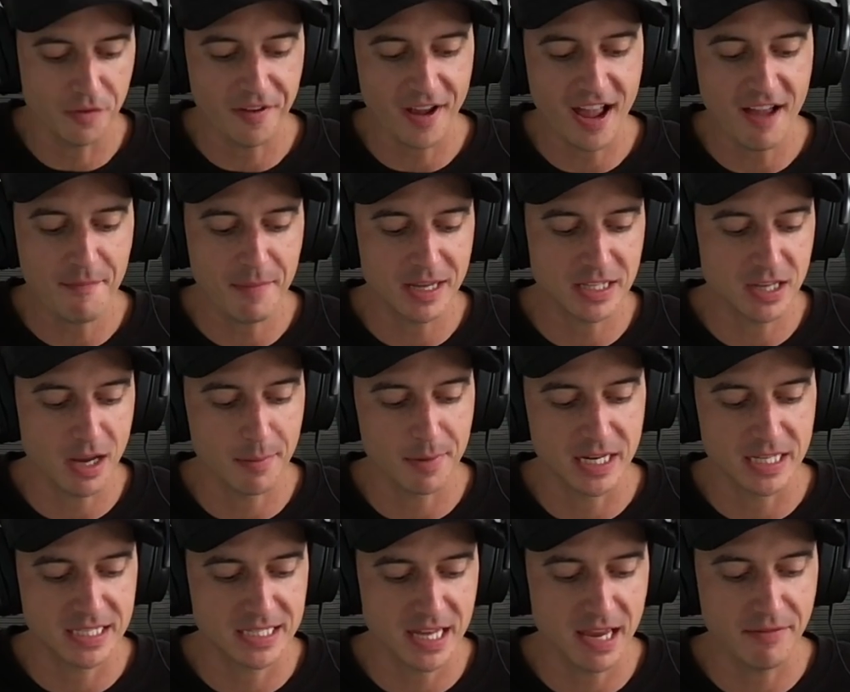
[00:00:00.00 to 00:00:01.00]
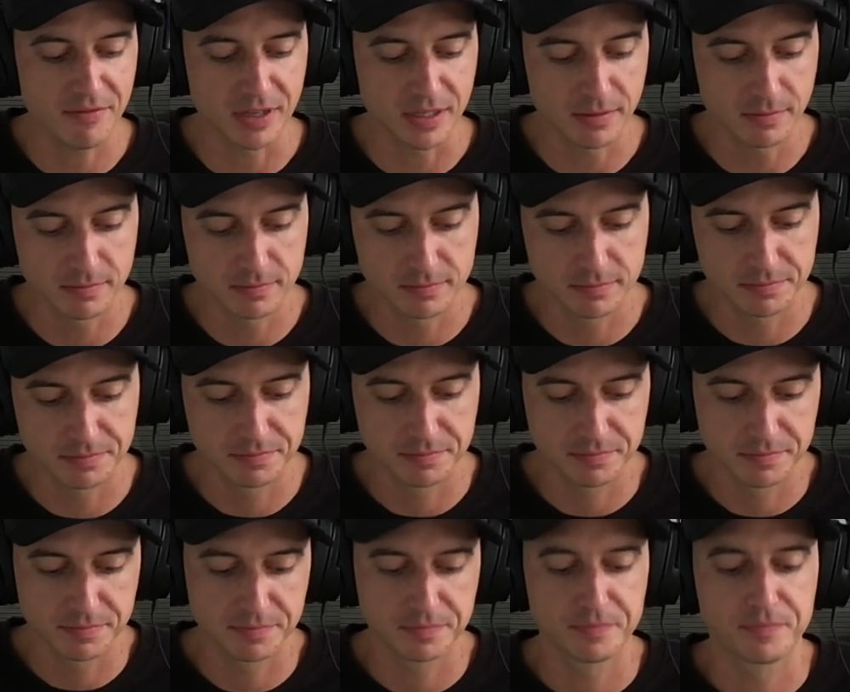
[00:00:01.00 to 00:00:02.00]
if I have my dominant 7,
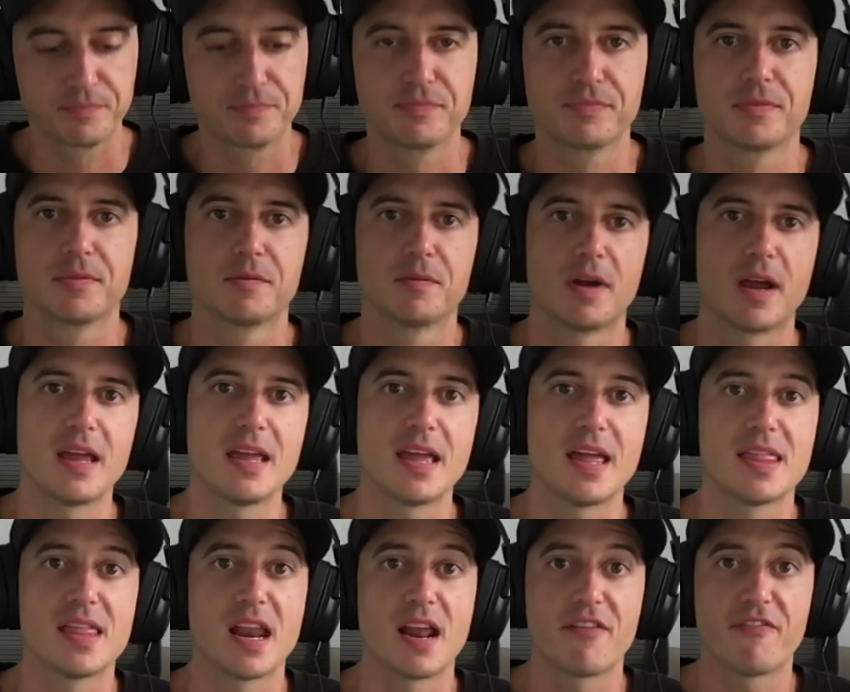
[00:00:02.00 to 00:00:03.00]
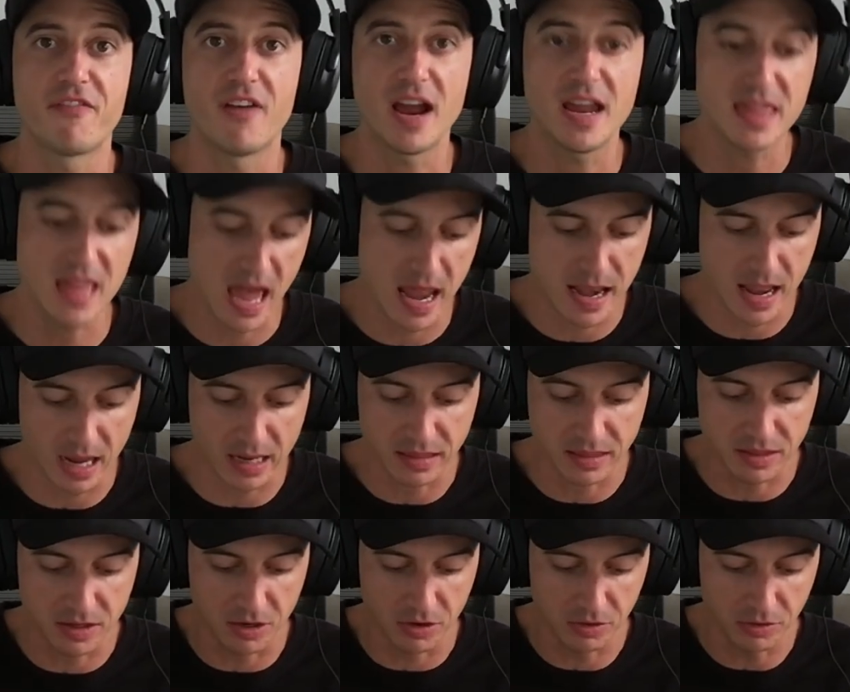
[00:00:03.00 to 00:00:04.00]
right, and then I find that
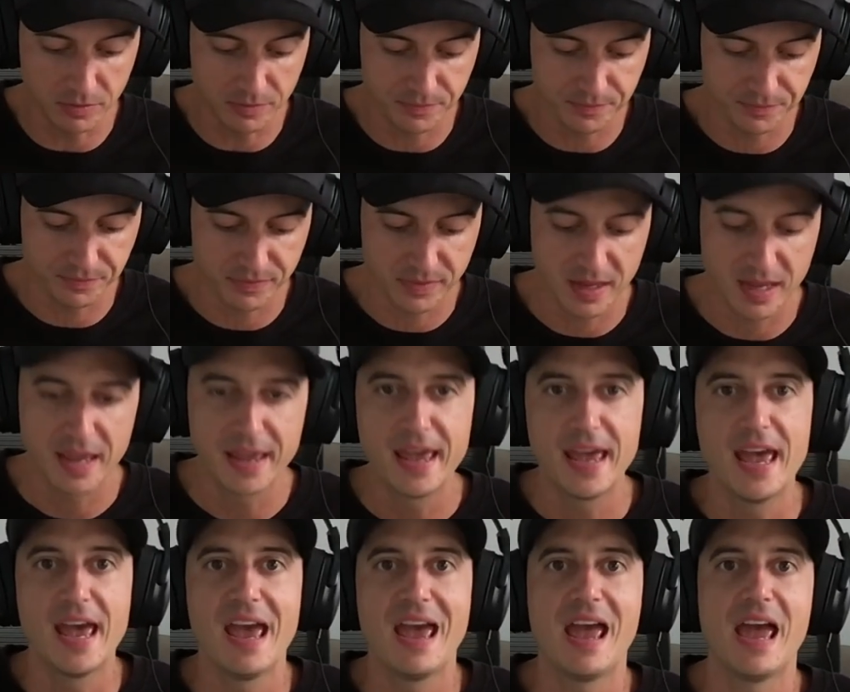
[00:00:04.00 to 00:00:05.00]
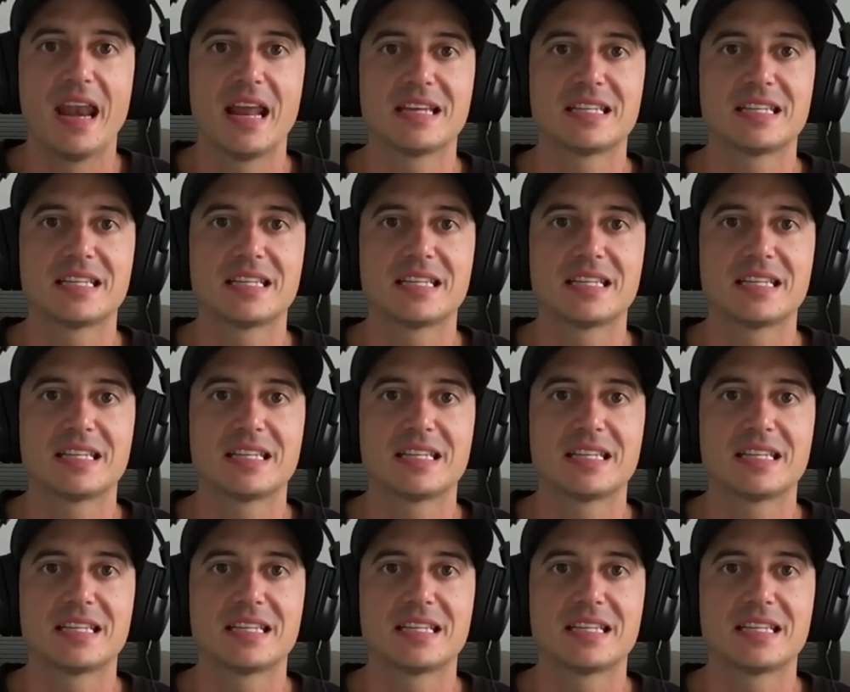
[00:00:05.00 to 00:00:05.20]
9th note, and I